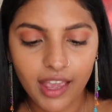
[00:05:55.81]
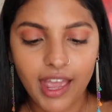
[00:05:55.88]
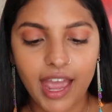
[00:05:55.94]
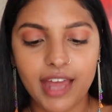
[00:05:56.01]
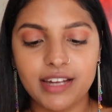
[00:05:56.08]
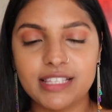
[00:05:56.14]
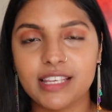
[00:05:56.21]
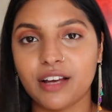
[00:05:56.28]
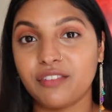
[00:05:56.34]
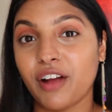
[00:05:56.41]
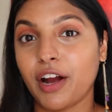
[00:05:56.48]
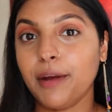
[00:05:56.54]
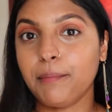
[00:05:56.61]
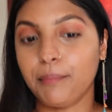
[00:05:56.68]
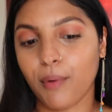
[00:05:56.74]
And it's like a
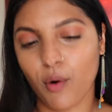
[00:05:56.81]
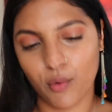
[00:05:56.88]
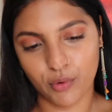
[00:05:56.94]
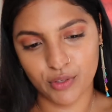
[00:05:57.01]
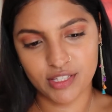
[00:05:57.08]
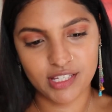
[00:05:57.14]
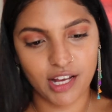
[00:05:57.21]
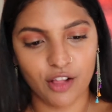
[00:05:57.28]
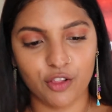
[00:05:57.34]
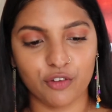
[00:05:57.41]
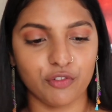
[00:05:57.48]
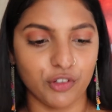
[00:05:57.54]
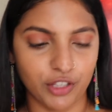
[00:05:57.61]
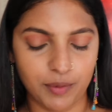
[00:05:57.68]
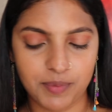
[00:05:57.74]
very bold,
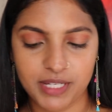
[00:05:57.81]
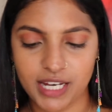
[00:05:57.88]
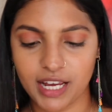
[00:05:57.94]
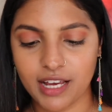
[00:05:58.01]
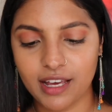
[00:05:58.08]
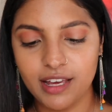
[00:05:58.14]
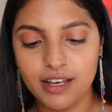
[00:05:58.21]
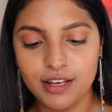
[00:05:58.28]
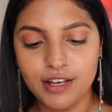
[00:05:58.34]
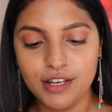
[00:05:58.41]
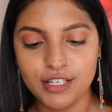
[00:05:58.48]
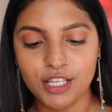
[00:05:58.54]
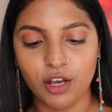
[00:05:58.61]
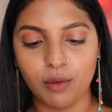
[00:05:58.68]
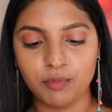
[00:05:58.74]
colorful lipstick.
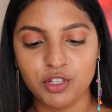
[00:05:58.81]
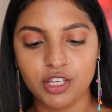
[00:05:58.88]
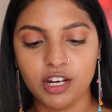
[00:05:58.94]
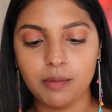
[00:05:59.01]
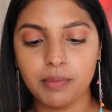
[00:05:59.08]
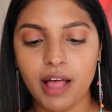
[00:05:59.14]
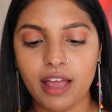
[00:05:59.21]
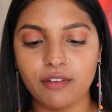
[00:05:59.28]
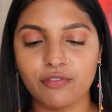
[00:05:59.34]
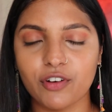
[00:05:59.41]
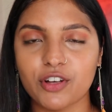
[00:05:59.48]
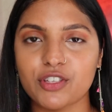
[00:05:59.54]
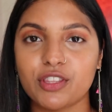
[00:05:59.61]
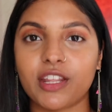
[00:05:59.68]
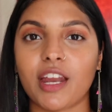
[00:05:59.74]
So I'm just going to apply it
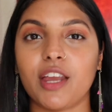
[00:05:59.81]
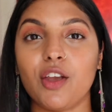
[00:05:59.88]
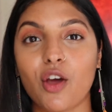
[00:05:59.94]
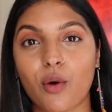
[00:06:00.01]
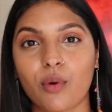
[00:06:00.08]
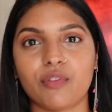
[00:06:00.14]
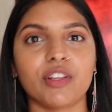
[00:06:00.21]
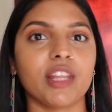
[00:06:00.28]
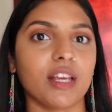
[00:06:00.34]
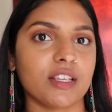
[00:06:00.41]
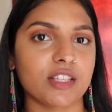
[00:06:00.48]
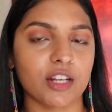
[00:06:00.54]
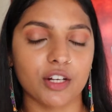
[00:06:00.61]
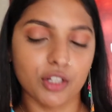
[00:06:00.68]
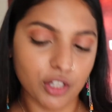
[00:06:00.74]
first so that I know everything is
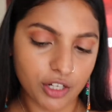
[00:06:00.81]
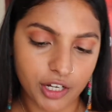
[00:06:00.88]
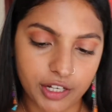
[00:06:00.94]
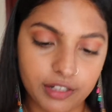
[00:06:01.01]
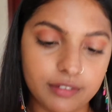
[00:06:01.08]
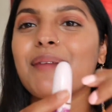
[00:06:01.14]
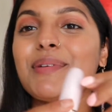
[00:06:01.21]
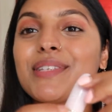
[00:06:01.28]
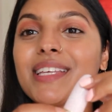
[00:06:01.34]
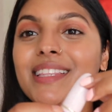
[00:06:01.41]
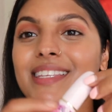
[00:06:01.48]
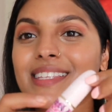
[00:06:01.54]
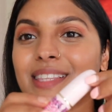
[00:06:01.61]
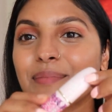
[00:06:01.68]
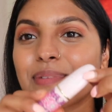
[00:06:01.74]
going to look good. I'm using
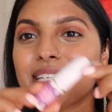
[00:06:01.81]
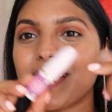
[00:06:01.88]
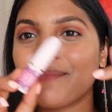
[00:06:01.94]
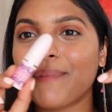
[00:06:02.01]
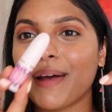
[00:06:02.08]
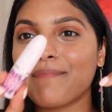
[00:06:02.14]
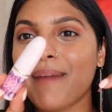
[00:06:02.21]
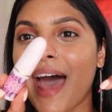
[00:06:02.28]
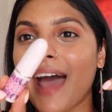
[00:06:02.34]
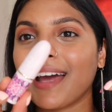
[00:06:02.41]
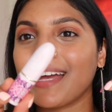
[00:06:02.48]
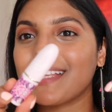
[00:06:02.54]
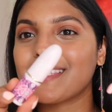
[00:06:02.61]
this lipstick by MAC.